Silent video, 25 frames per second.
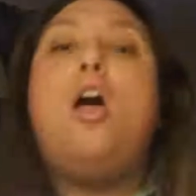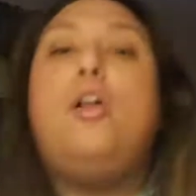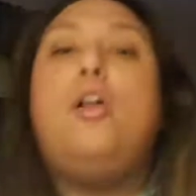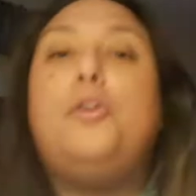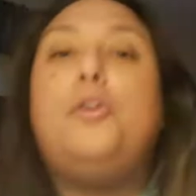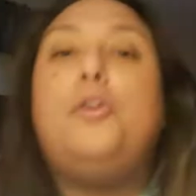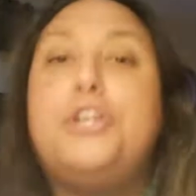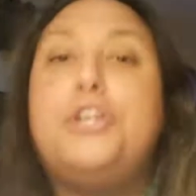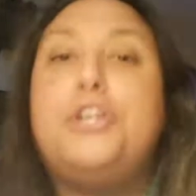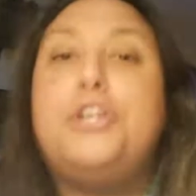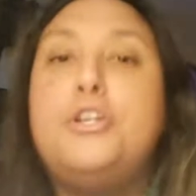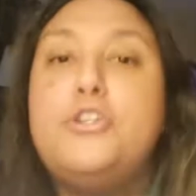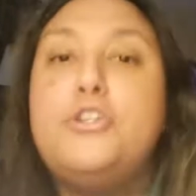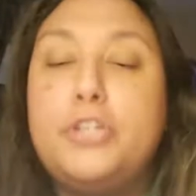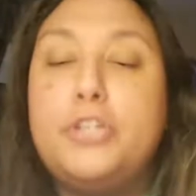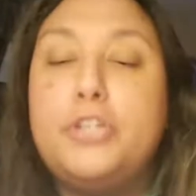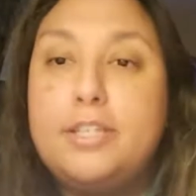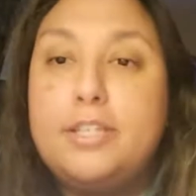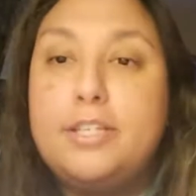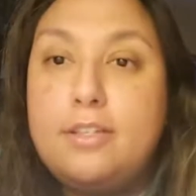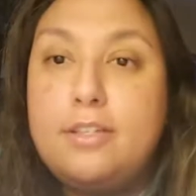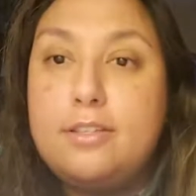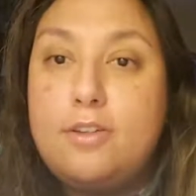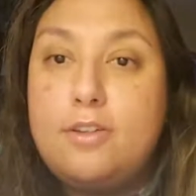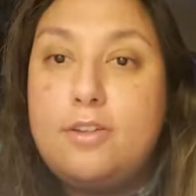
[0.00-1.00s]
usually
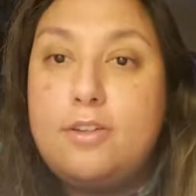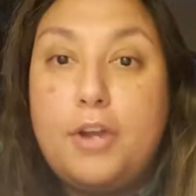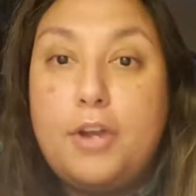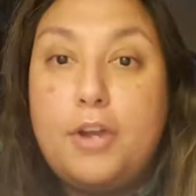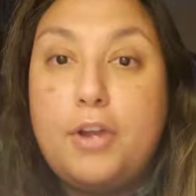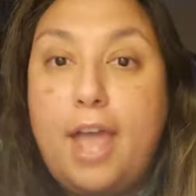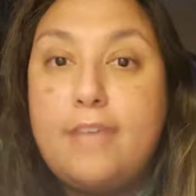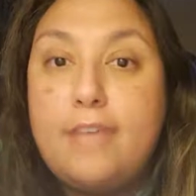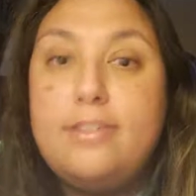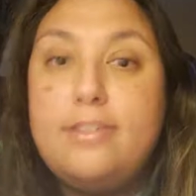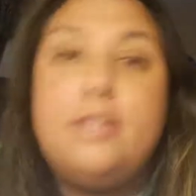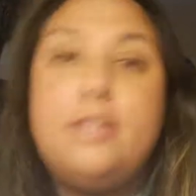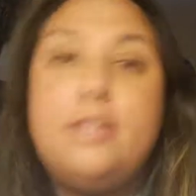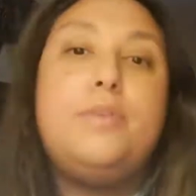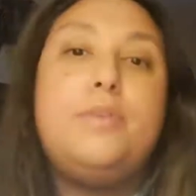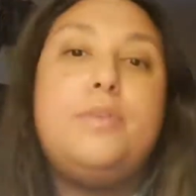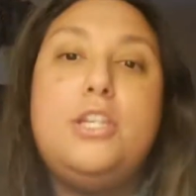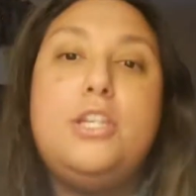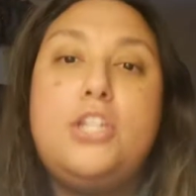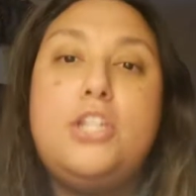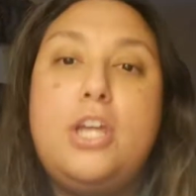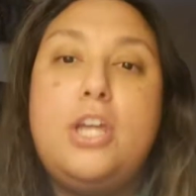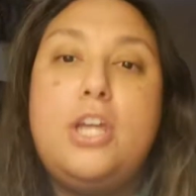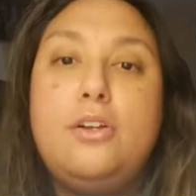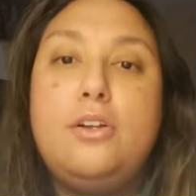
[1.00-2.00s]
sarcastic with each
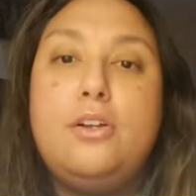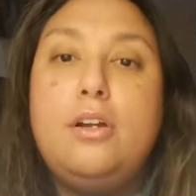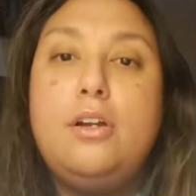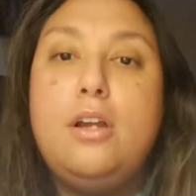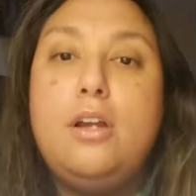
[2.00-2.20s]
other,